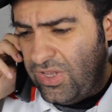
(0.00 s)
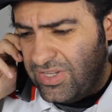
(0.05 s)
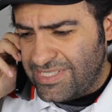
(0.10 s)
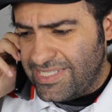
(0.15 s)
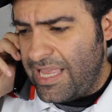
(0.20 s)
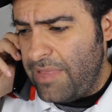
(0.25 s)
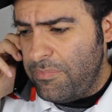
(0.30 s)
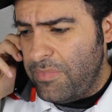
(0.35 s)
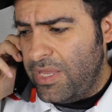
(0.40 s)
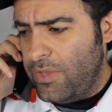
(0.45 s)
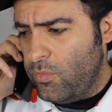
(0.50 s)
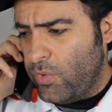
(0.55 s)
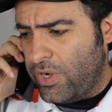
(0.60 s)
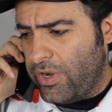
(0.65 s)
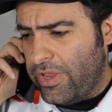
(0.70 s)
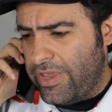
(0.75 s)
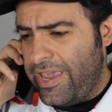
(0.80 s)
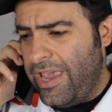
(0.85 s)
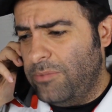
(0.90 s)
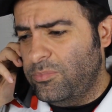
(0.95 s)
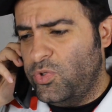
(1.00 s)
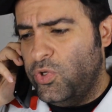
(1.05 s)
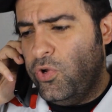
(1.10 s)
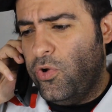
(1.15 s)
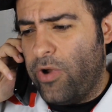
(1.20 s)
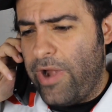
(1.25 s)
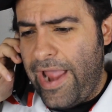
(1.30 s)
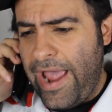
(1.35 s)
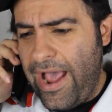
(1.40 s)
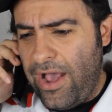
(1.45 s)
Does that mean when I came to
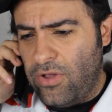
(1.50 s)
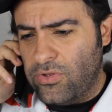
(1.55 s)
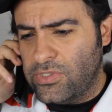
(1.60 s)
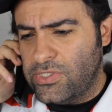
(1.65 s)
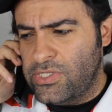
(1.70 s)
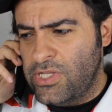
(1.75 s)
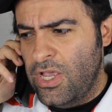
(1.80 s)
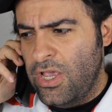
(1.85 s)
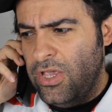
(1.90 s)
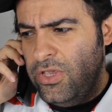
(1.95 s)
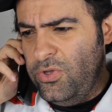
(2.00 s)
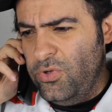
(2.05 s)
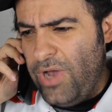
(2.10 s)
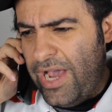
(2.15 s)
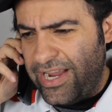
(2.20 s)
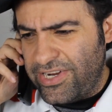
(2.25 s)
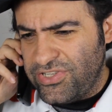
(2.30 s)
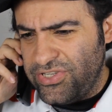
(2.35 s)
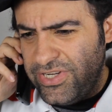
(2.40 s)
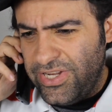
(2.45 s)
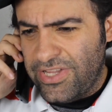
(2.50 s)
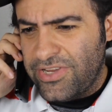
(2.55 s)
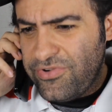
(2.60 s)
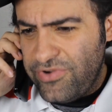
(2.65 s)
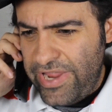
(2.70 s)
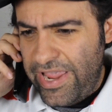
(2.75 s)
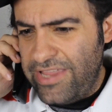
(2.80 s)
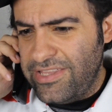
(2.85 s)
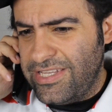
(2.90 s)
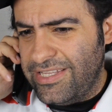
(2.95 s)
your house, you actually
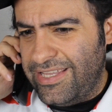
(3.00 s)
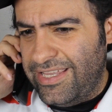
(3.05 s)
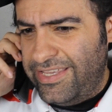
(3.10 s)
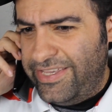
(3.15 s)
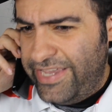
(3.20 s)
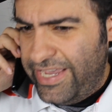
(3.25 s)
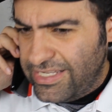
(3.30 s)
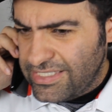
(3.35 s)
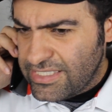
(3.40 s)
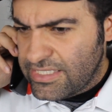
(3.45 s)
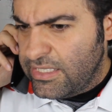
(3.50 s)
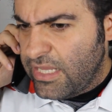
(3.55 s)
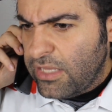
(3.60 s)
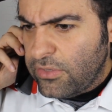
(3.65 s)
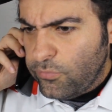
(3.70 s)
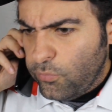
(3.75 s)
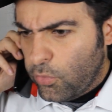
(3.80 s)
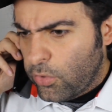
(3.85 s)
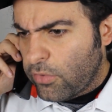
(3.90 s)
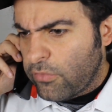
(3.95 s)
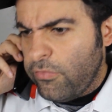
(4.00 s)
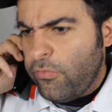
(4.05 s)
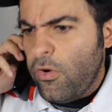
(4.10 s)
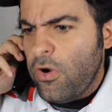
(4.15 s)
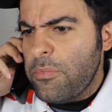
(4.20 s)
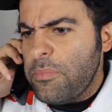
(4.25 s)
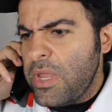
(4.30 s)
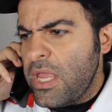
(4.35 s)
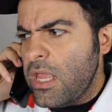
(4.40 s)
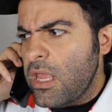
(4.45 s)
created a guest network
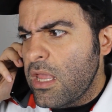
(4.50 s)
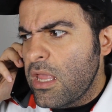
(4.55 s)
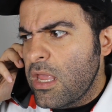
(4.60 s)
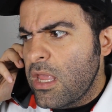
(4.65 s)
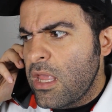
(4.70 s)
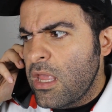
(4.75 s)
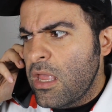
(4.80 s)
for me?